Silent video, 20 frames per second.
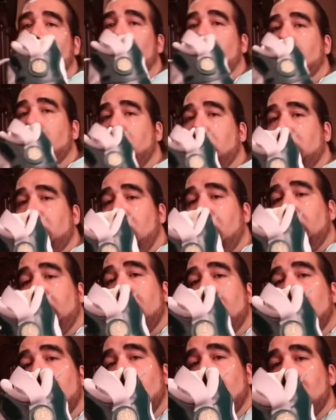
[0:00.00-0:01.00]
when you start
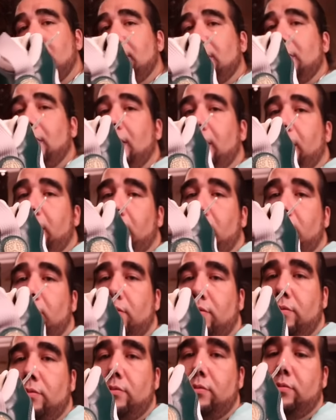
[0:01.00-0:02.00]
getting into this league,
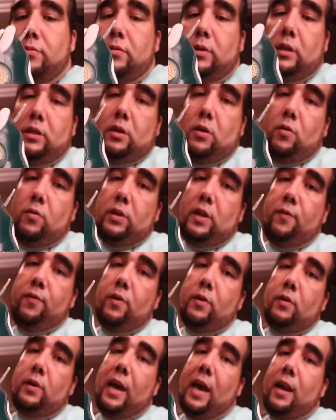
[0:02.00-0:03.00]
it's a whole
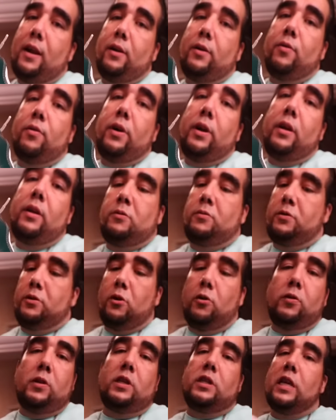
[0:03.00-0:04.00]
different category.
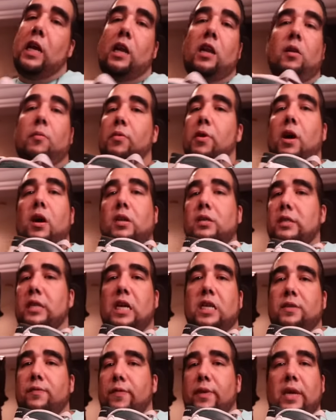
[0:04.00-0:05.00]
No, this ain't LeBron's
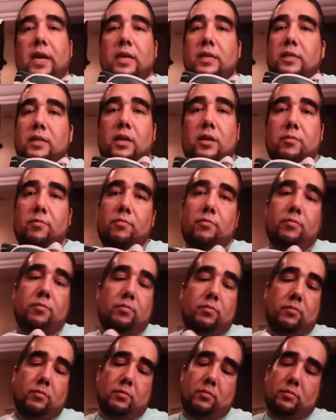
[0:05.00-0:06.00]
S V S M.
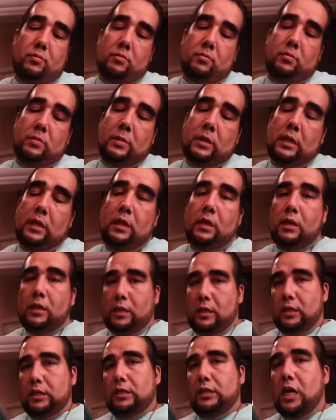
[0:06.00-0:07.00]

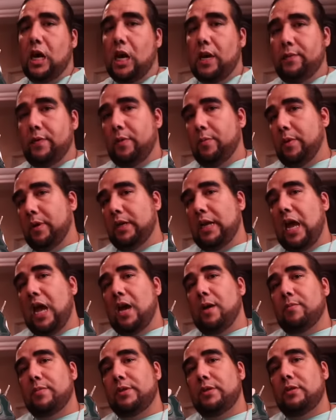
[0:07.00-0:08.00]
It's Donovan
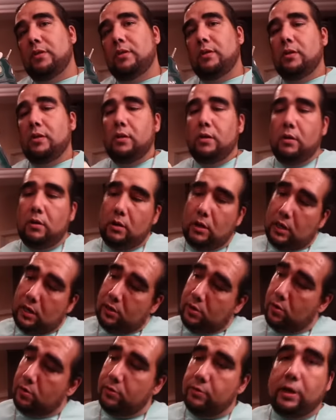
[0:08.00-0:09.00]
McNabb's. And
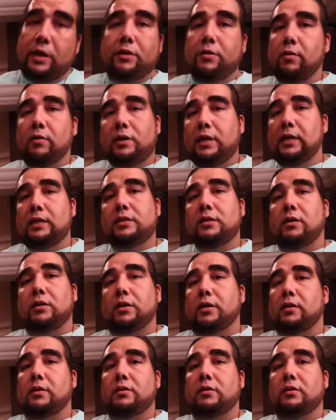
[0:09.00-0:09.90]
no, there ain't no cleats on it.